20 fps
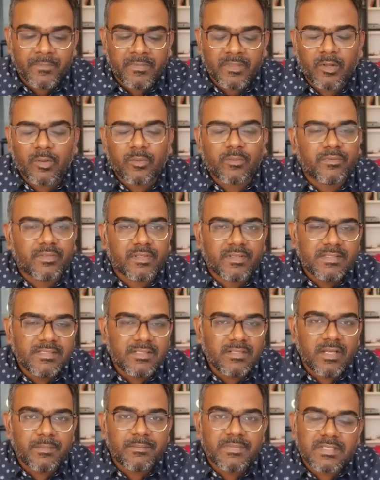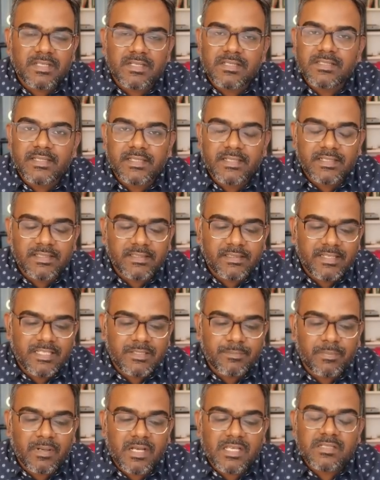Now, the reason I'm discussing
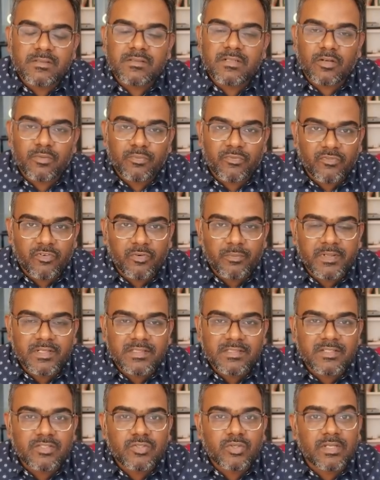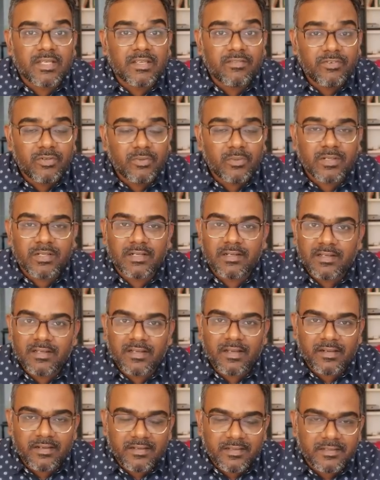these past stock performance is to give you a
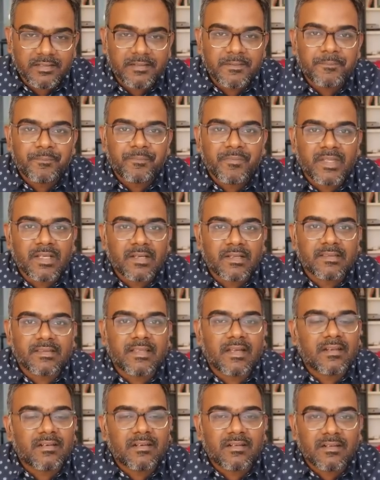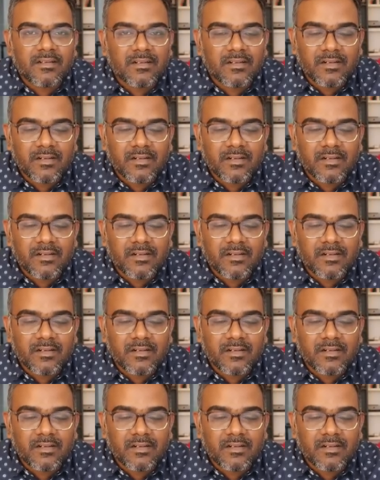clear idea that